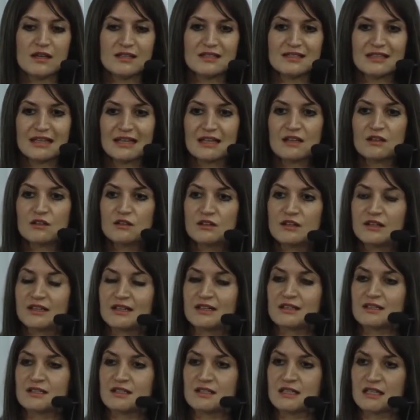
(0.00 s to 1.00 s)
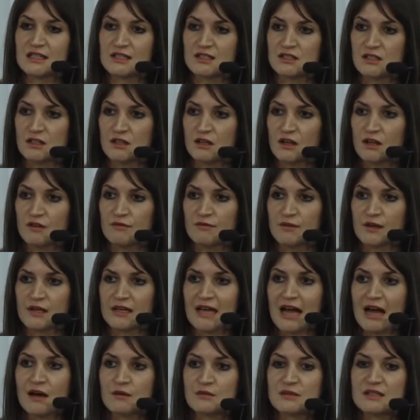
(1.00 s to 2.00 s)
single and consistent
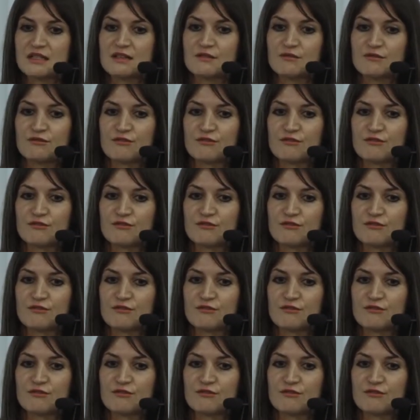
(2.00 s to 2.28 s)
accounting